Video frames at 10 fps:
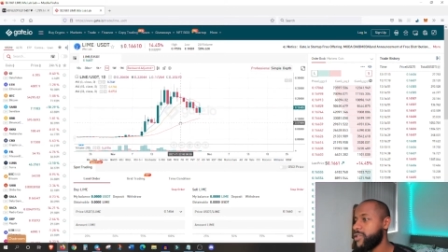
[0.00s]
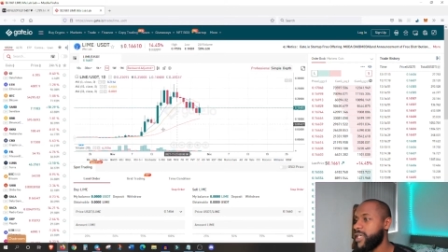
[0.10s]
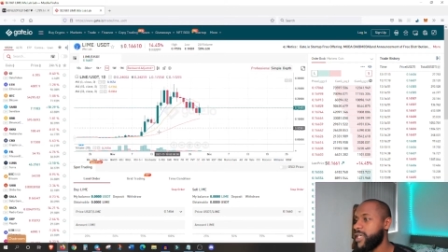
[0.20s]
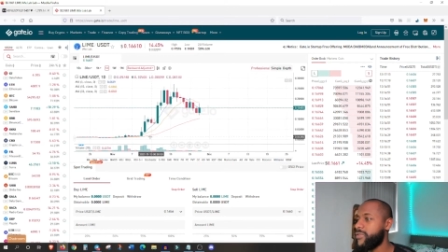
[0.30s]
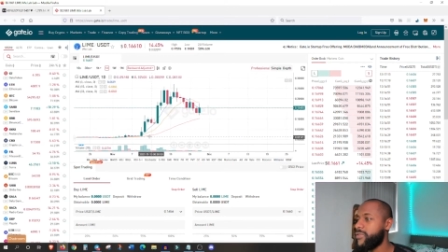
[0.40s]
it
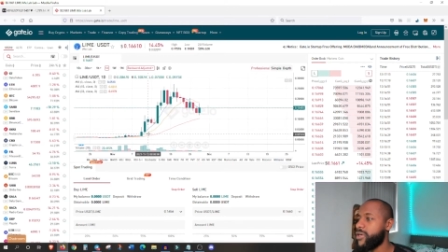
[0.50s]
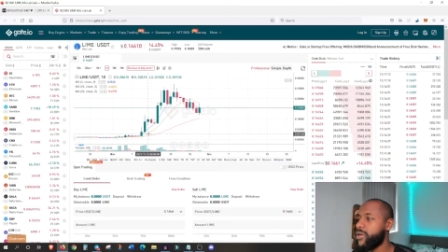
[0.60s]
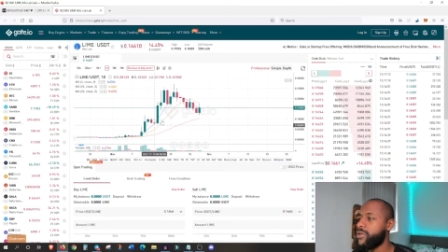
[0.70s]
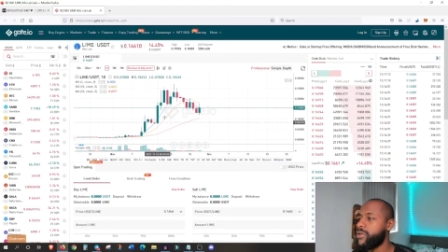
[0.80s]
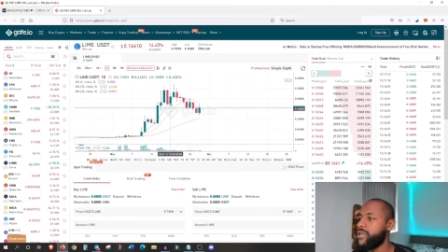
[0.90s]
could
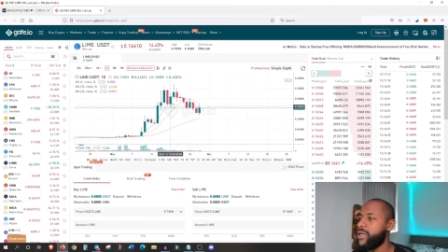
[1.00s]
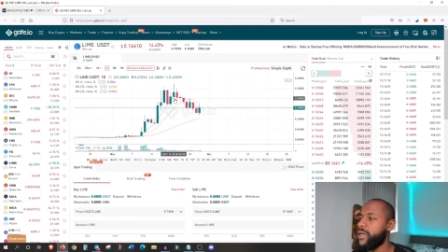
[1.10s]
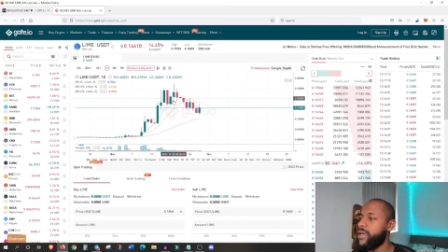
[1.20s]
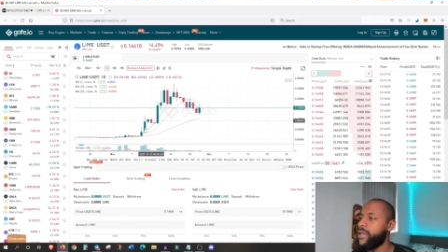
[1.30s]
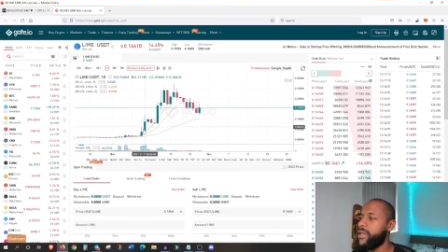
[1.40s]
carry on
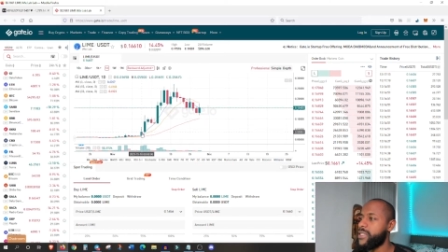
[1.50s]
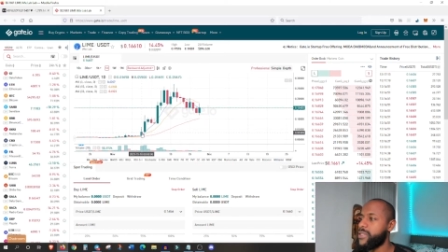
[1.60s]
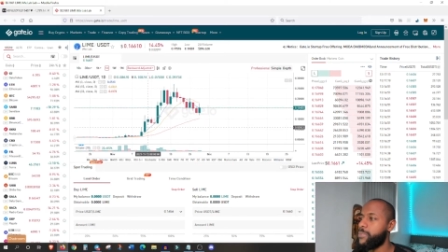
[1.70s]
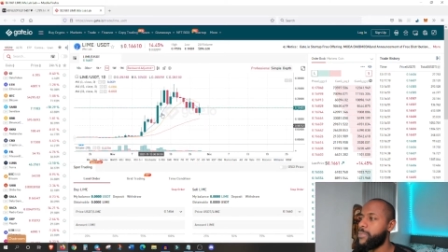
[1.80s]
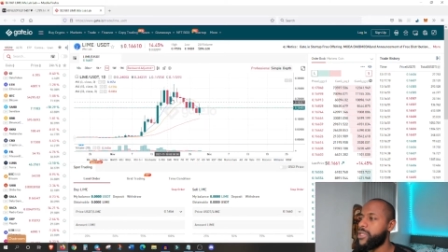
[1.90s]

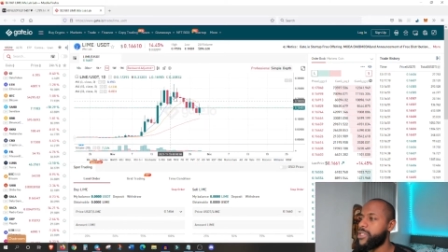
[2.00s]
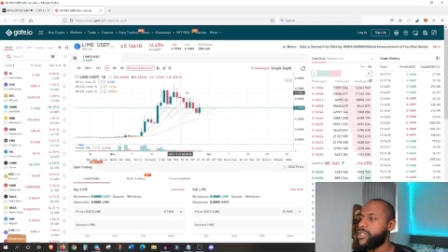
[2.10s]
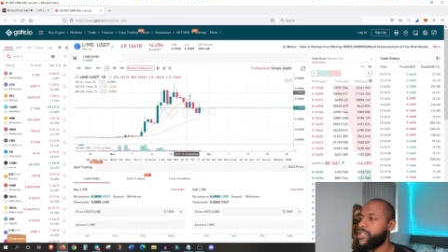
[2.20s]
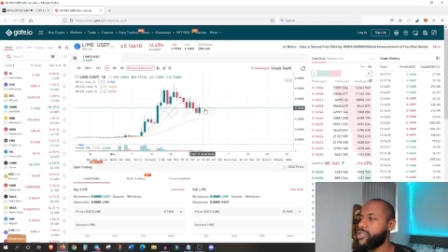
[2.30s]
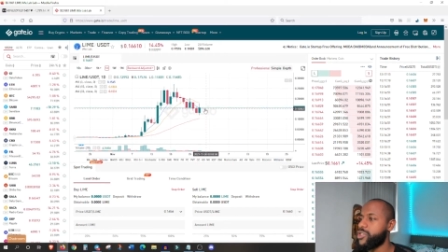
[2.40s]
this
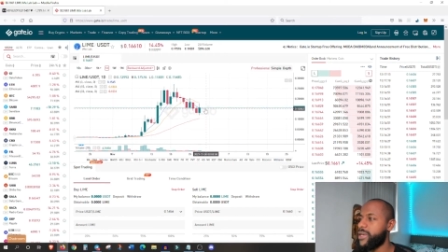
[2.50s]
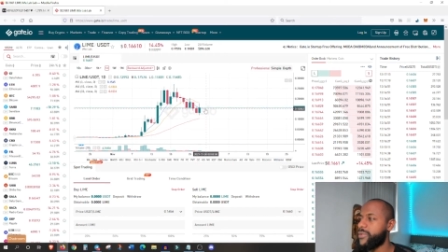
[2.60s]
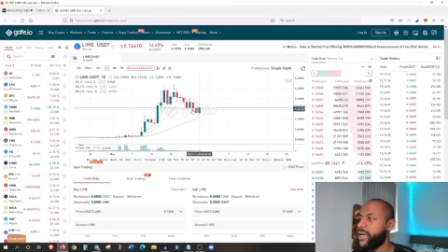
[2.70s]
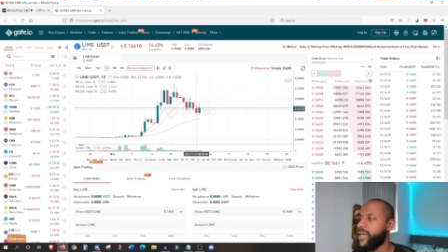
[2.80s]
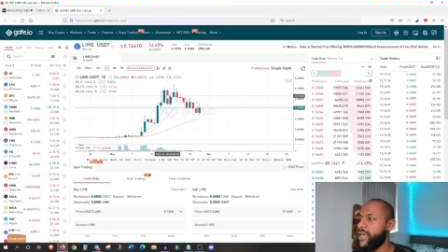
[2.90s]
bullish
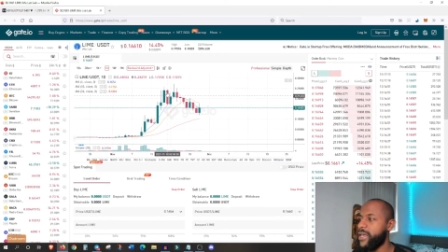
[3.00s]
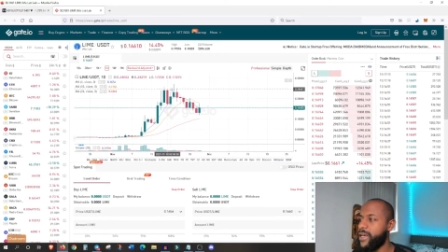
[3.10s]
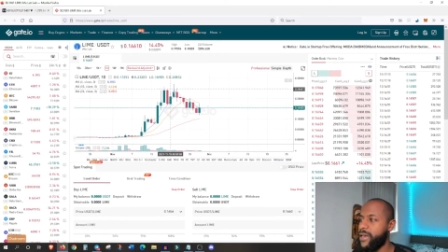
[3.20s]
trend right